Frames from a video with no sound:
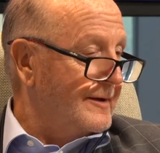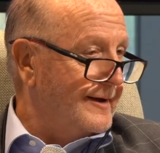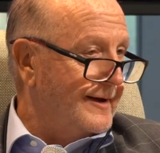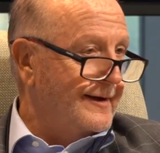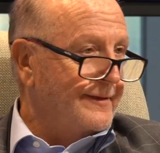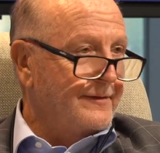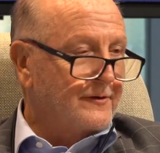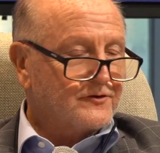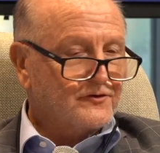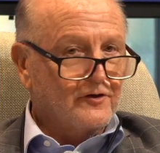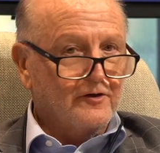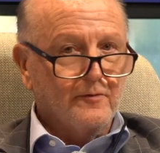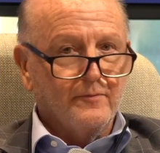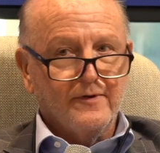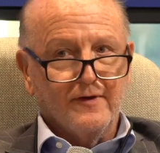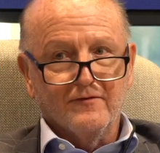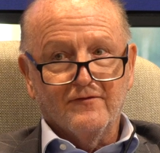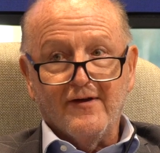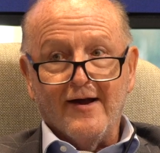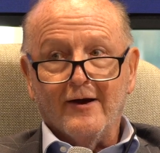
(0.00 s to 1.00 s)
and there's going to
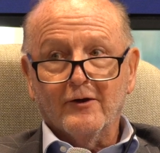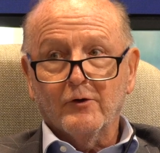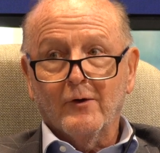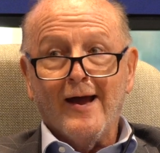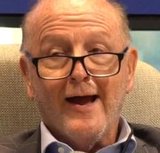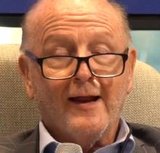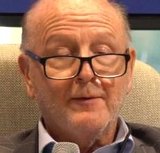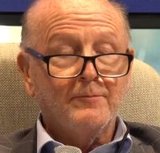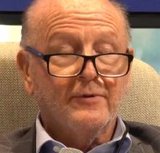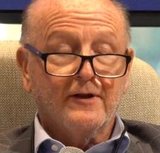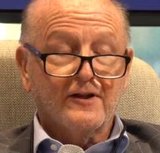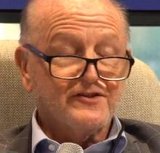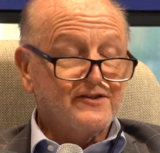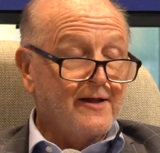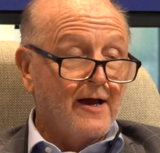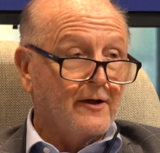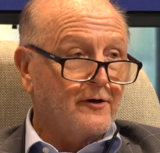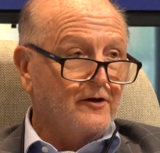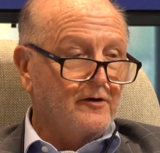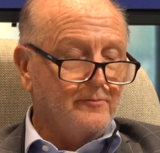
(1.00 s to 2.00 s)
be a value add, but it's
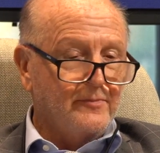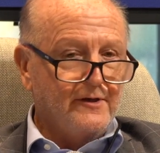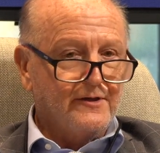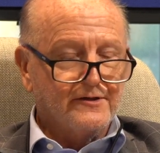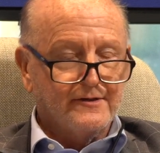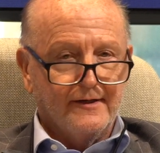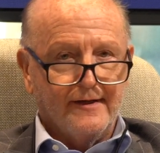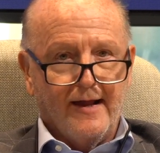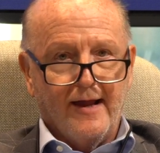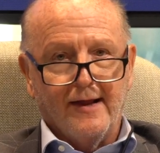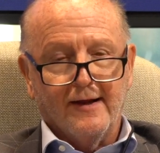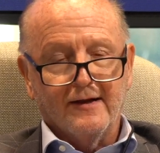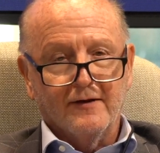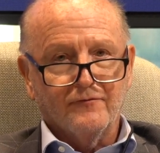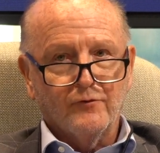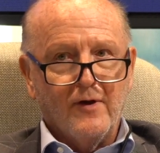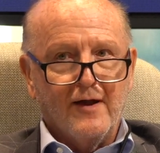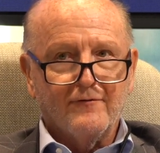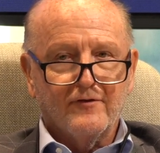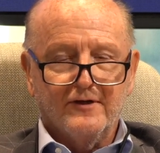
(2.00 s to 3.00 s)
not going to be today. And
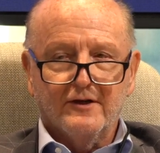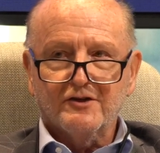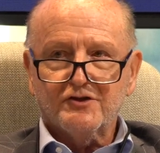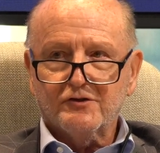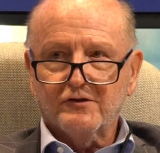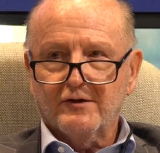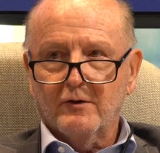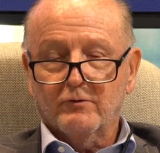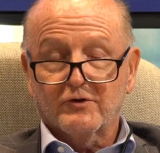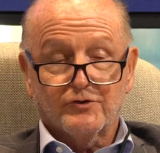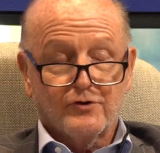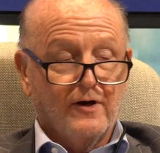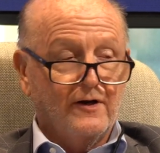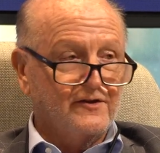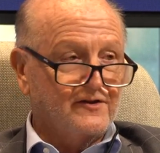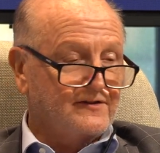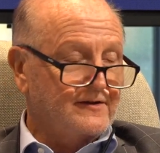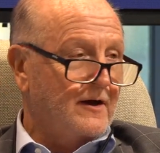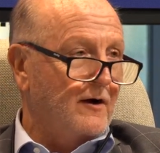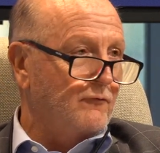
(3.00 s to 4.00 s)
if we have an issue that we're trying
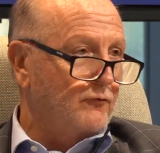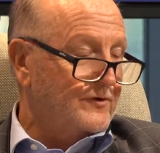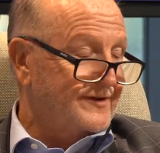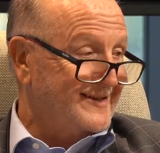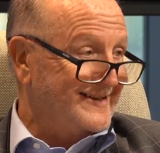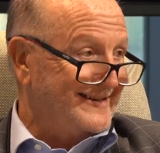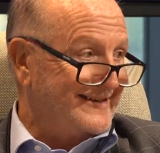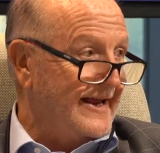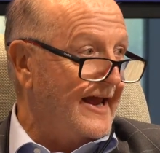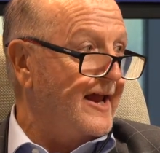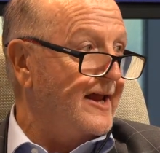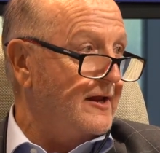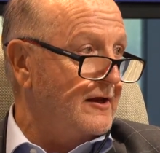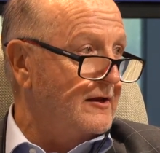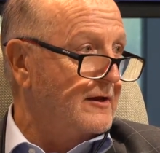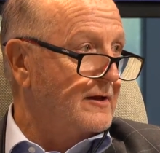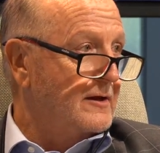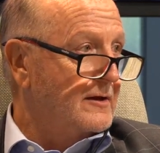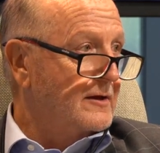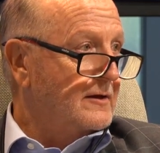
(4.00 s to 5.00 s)
to solve today,
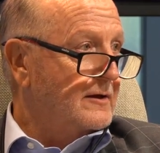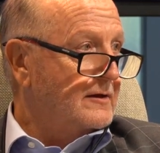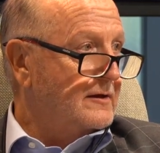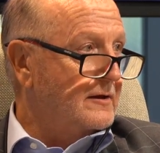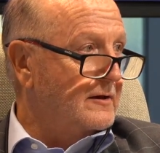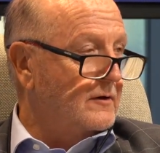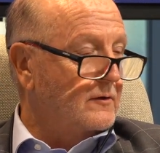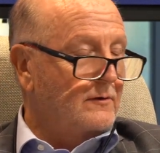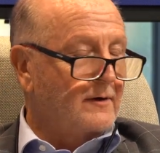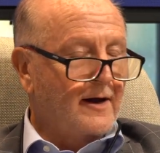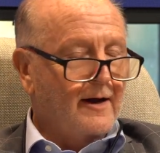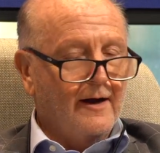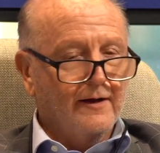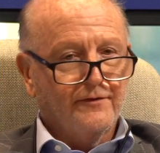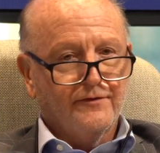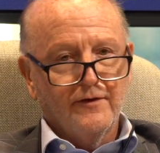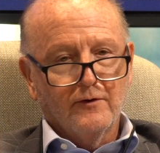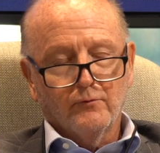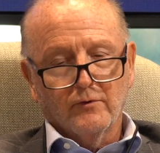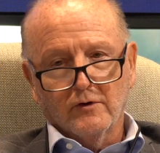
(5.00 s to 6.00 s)
I
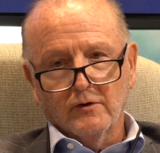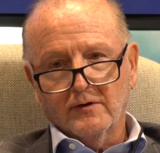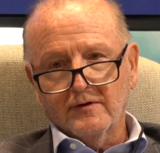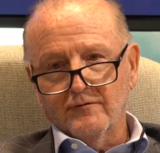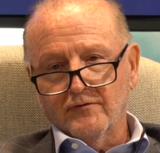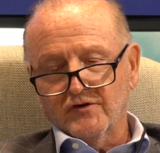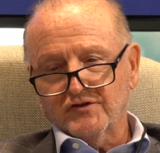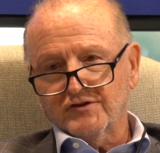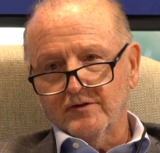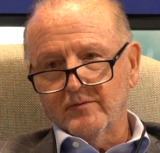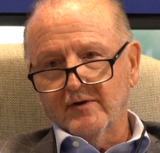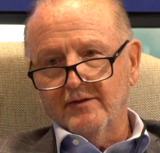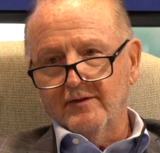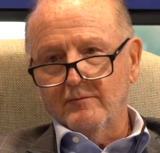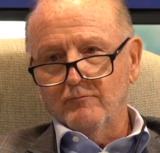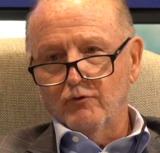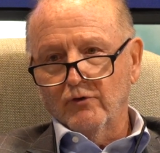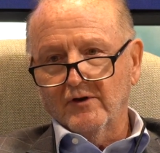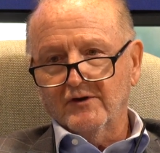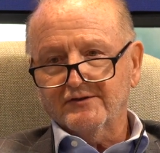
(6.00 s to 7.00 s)
think we're looking for somebody
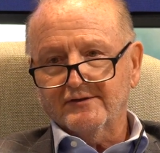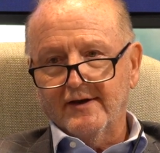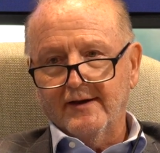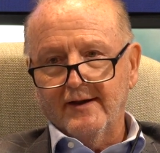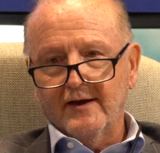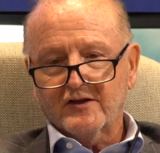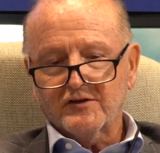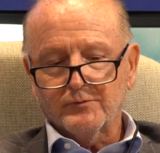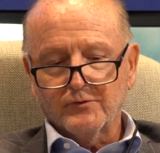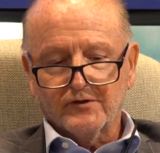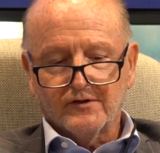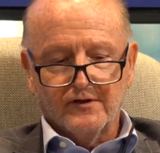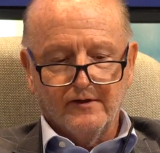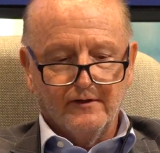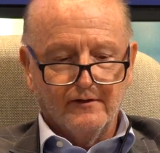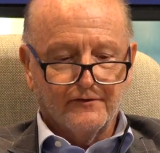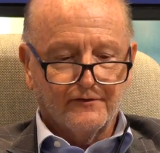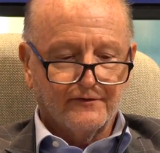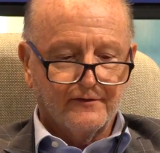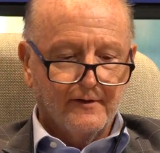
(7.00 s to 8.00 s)
that brings that
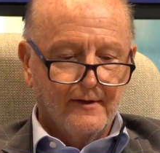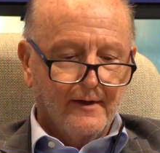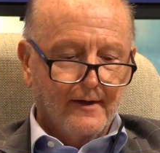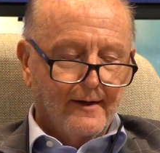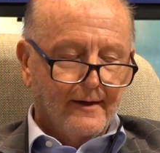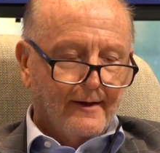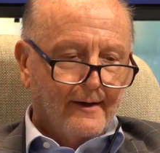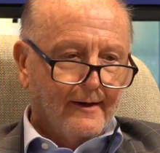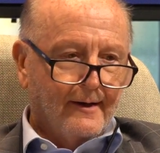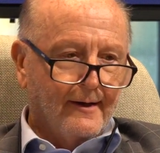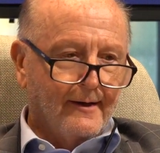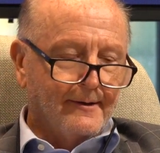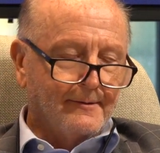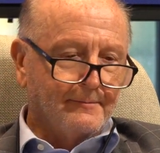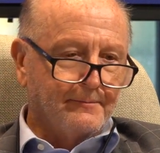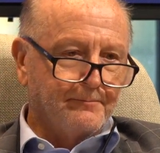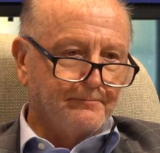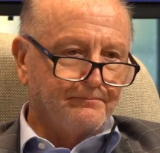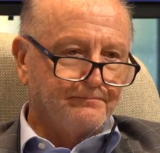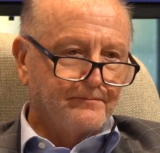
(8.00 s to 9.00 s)
expertise.
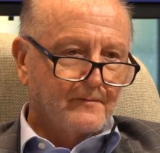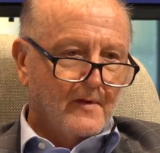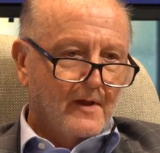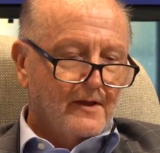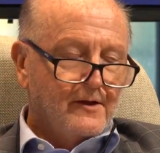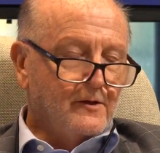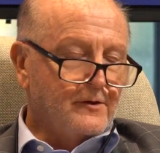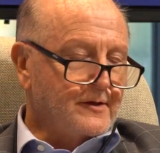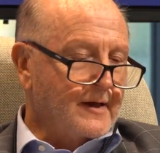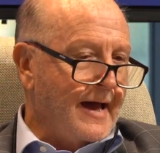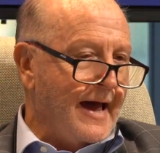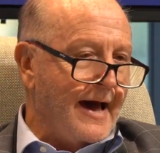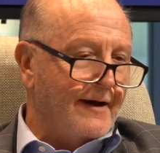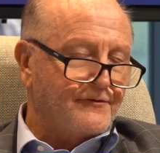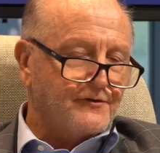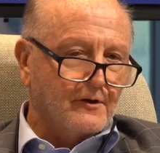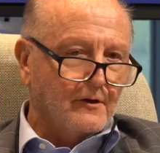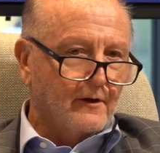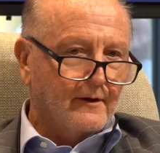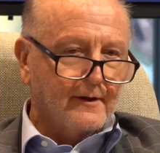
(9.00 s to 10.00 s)
You
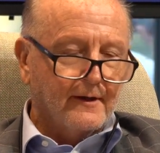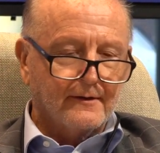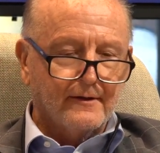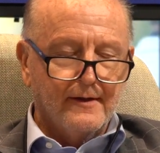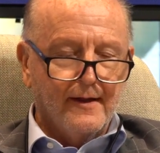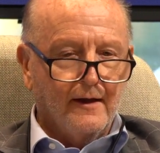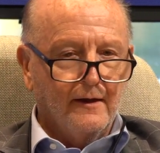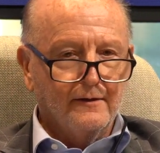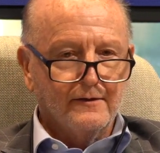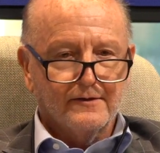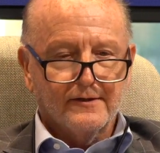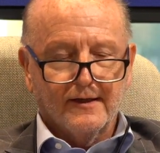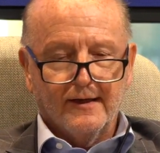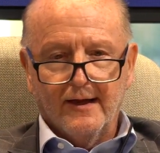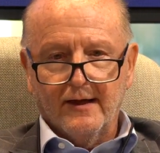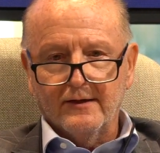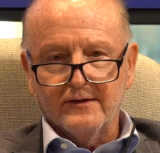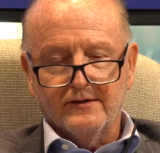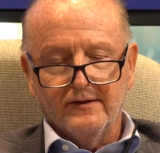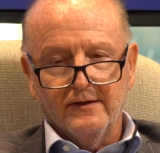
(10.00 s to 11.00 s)
have to look at on
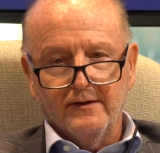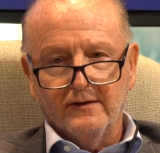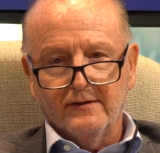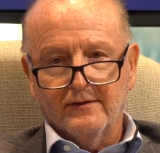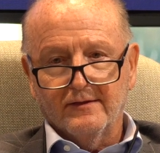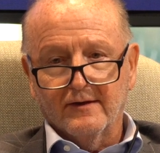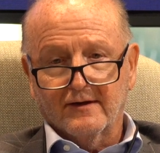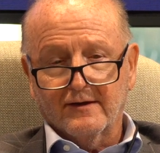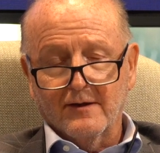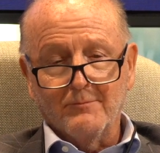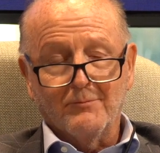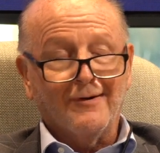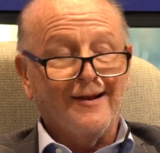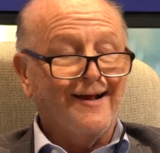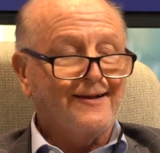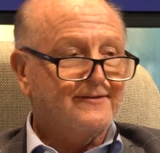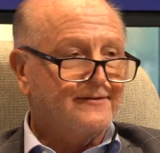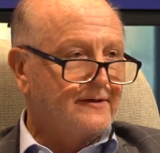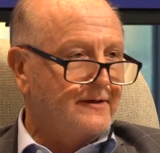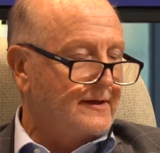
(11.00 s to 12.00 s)
today the
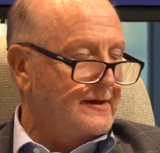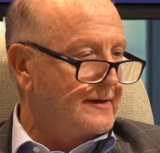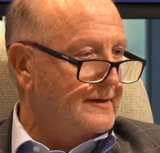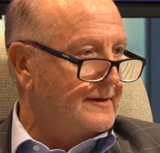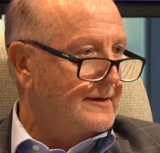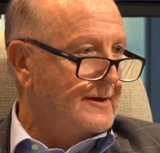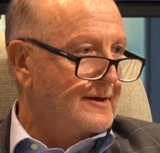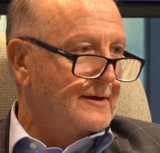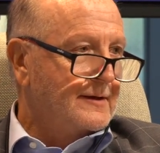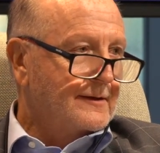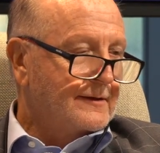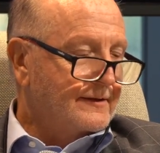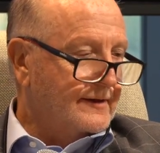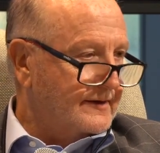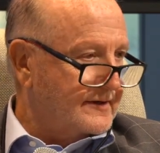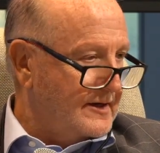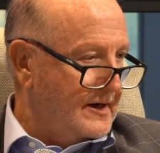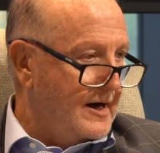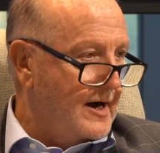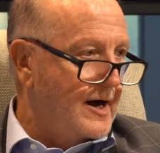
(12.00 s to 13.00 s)
complexity, the
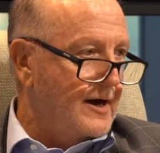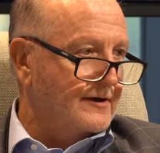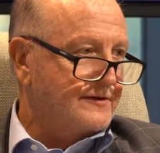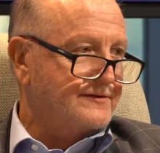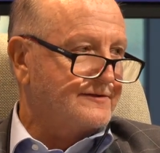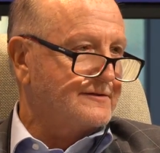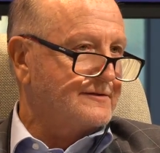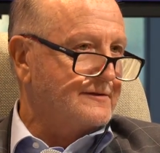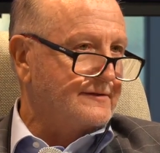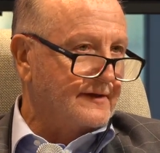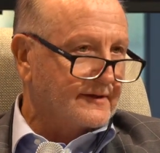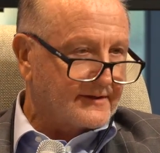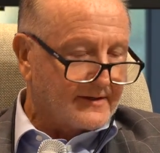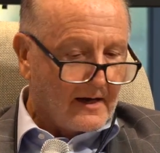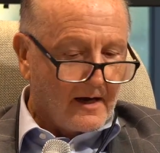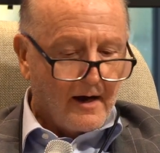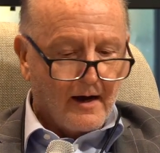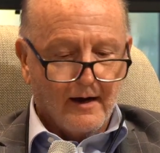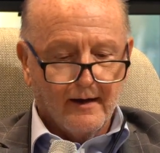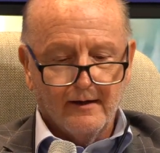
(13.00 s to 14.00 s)
costs, the
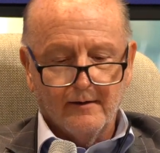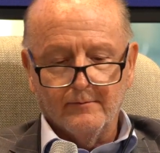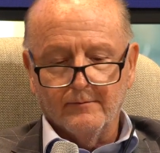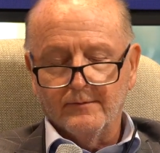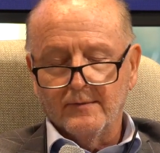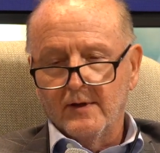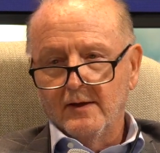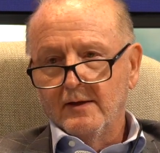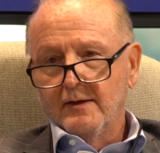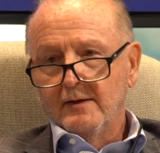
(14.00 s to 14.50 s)
time